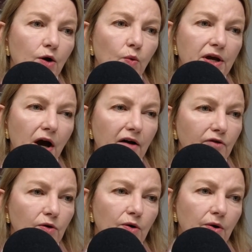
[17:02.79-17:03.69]
we
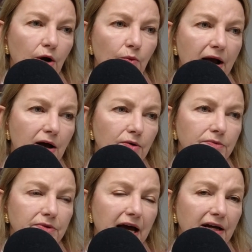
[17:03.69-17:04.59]
hover
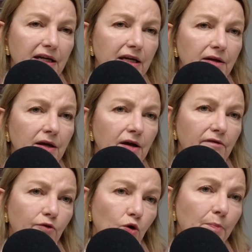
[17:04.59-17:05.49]
around
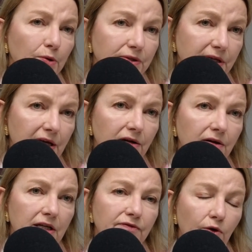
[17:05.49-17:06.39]
94%
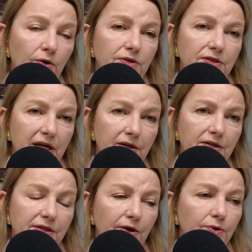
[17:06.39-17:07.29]
as far as
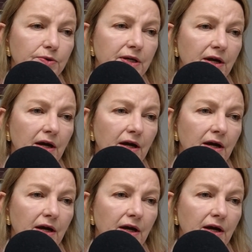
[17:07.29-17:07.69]
attendance goes.